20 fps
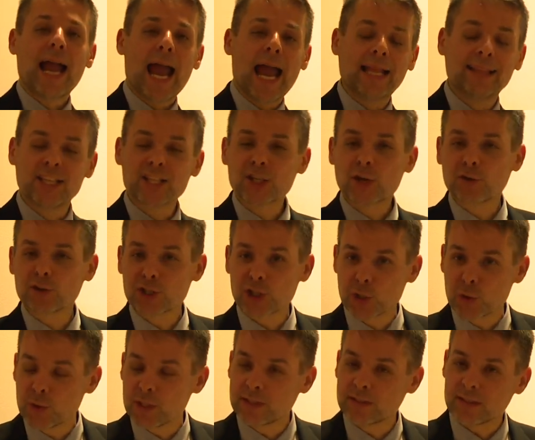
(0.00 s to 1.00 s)
and
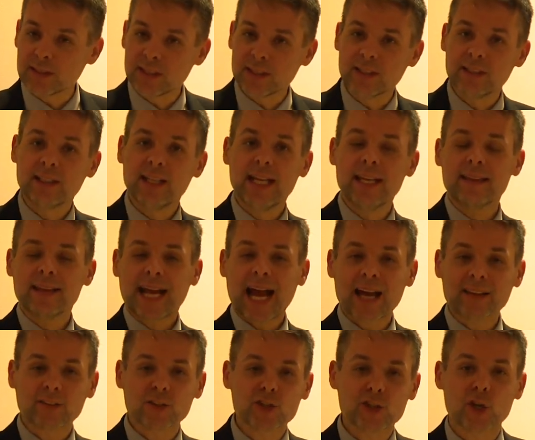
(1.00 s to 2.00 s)
discontinuity in the
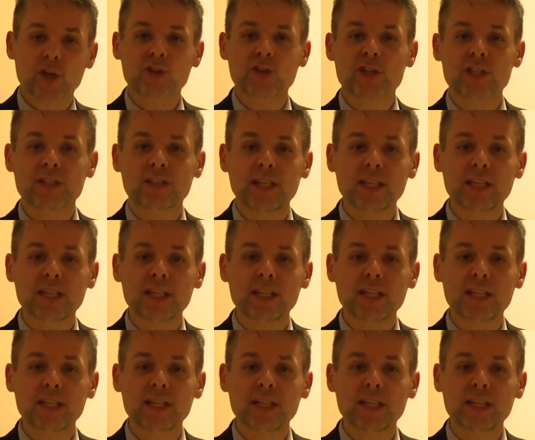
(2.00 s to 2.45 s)
Catholic Church's